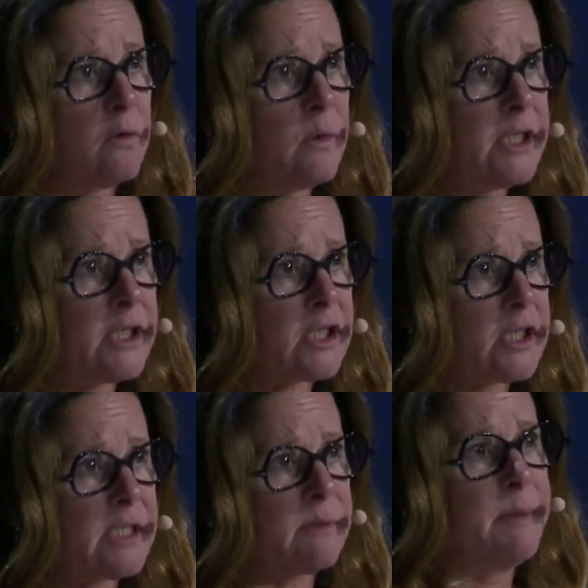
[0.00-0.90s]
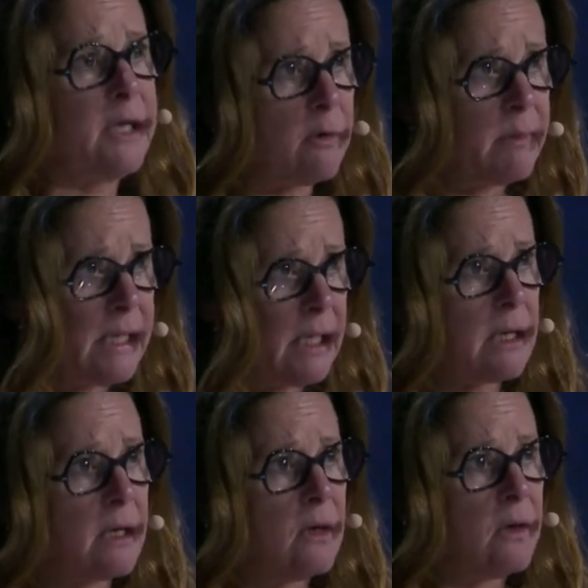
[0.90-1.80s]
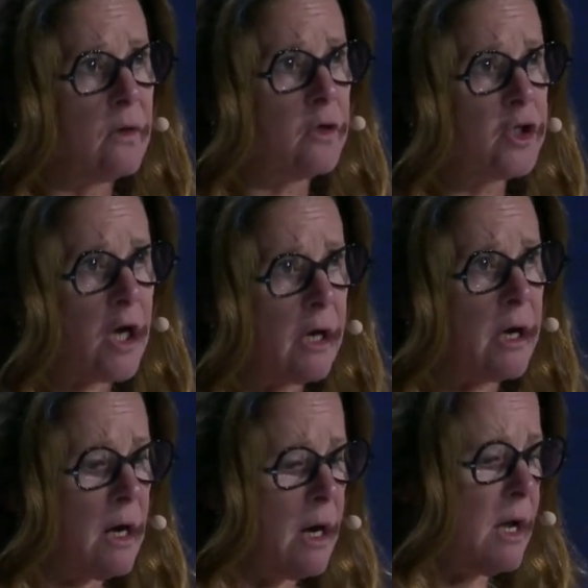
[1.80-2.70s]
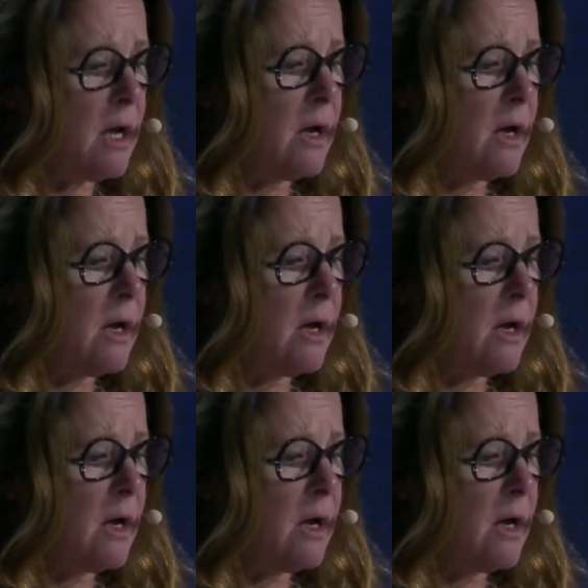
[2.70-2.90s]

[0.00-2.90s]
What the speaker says: which is becoming a jungle.